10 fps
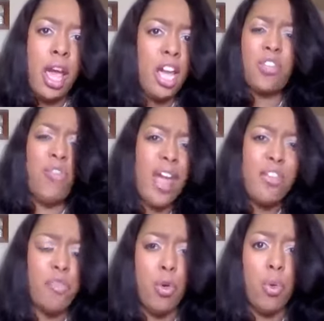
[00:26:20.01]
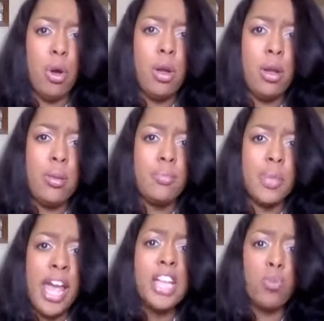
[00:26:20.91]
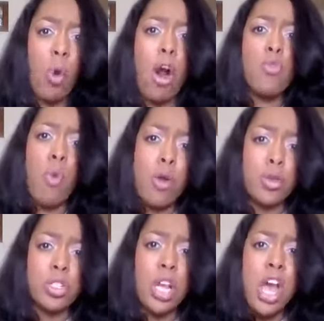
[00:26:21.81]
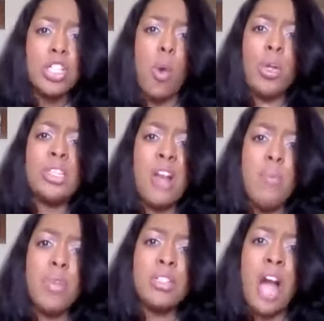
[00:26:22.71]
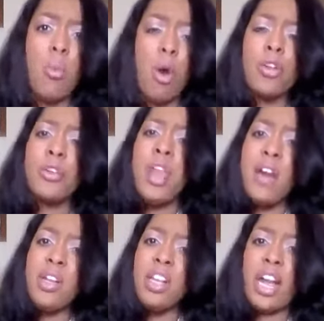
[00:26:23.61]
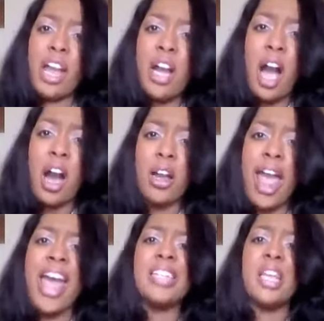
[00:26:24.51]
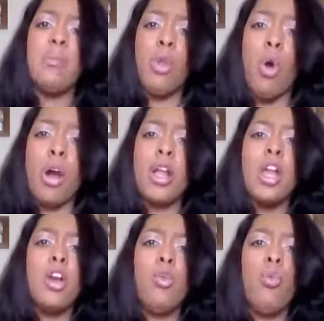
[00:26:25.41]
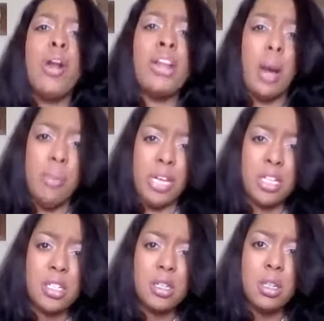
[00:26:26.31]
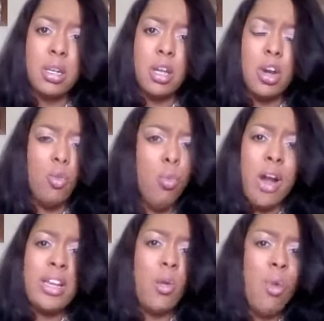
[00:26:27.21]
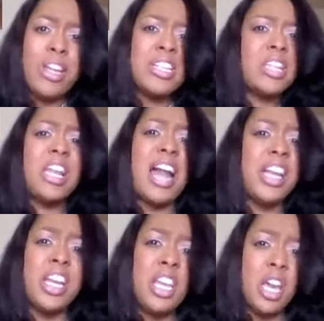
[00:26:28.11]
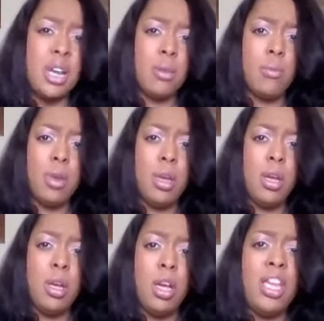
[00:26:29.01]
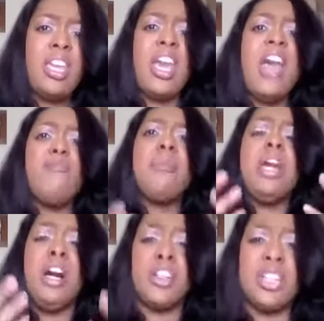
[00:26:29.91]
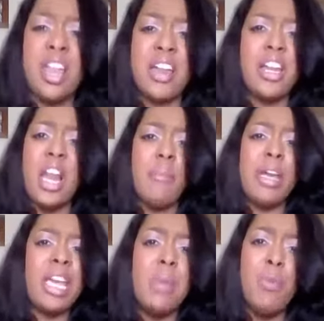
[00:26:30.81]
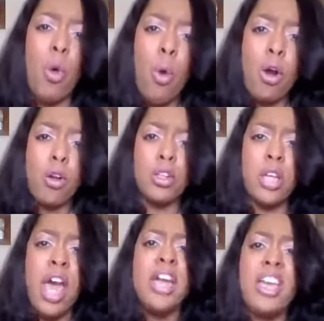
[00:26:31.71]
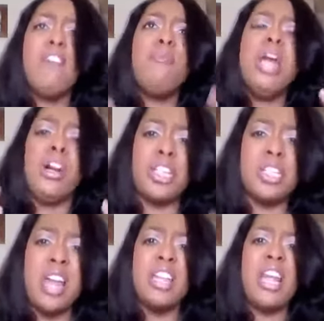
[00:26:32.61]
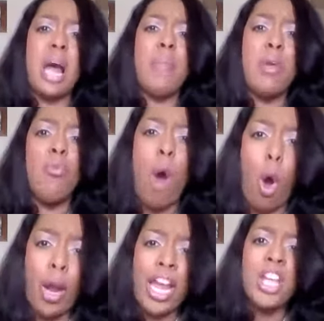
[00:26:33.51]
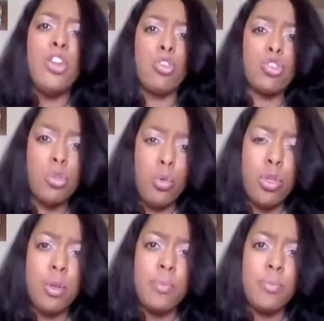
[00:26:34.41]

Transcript: He's faithful. His word works. So when something does not work, never look at God. Ask him, Lord, what did I miss? What what is it that I didn't get? Give me understanding that I may keep your words. Give me understanding that I may walk in your truth.